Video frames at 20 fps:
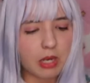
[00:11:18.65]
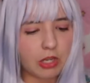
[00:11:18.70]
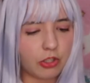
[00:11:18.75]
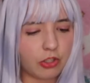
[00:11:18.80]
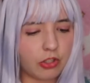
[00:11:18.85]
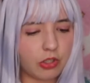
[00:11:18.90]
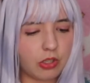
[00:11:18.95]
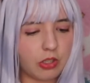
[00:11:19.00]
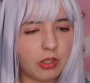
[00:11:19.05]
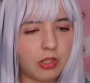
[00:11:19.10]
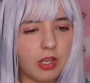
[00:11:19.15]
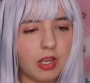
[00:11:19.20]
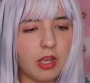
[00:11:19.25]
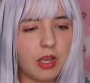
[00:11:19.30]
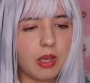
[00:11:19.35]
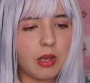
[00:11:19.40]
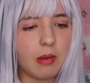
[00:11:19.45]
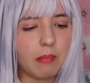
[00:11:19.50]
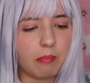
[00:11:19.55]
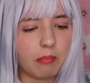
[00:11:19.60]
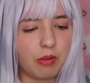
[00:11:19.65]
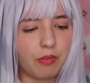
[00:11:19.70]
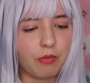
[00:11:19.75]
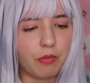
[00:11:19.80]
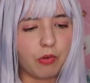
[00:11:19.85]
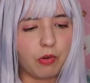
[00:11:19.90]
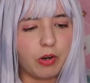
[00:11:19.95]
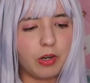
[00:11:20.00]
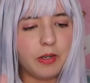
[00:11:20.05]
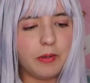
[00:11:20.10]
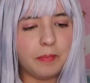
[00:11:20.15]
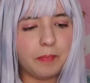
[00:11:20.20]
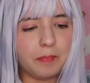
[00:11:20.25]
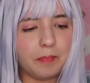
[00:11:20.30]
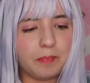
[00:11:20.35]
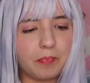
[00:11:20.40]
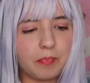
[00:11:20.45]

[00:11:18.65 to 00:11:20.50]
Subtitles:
mention before,